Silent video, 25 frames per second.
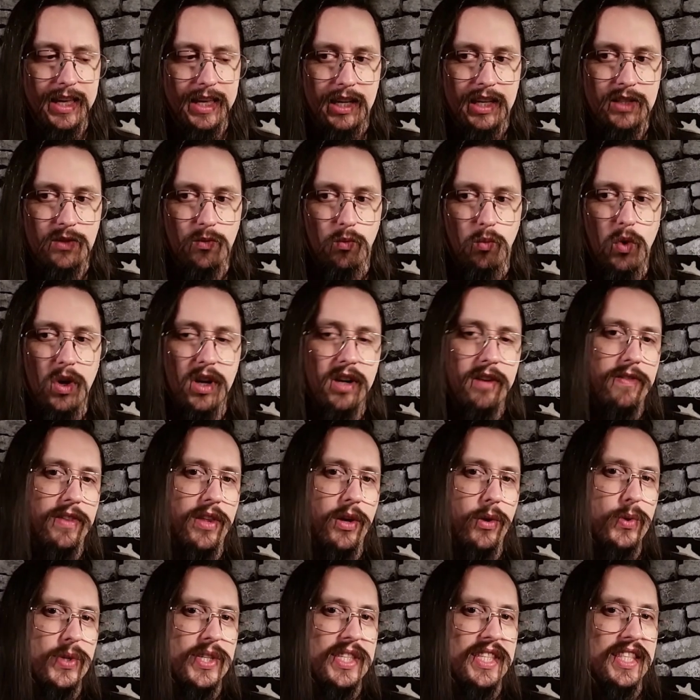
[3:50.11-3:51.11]
It's one of
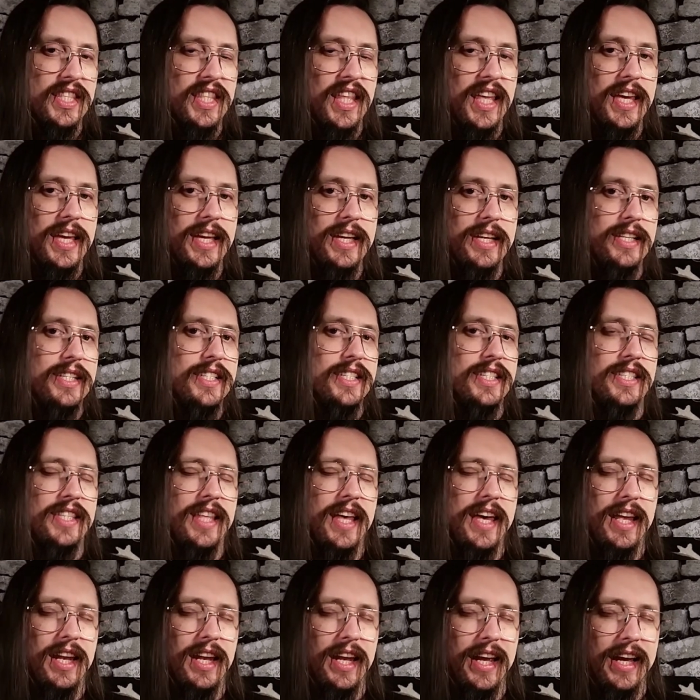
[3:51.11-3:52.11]
those things
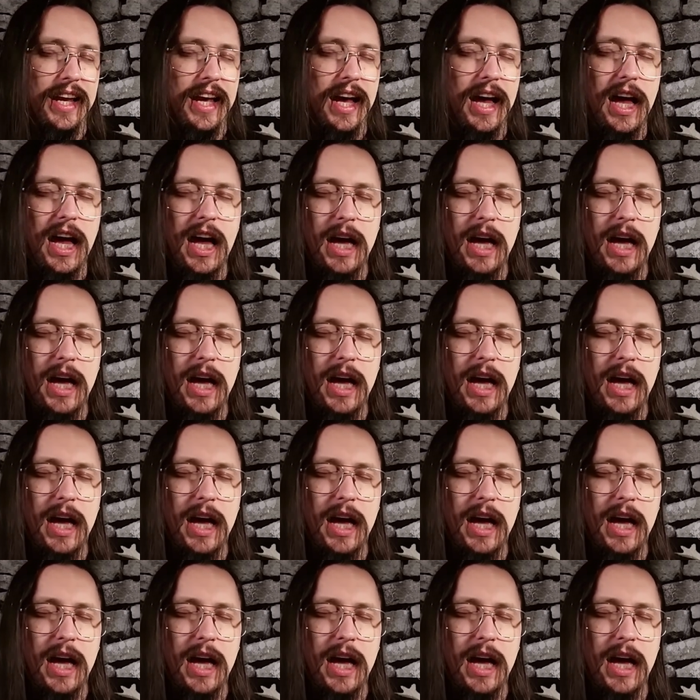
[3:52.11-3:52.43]
that, like,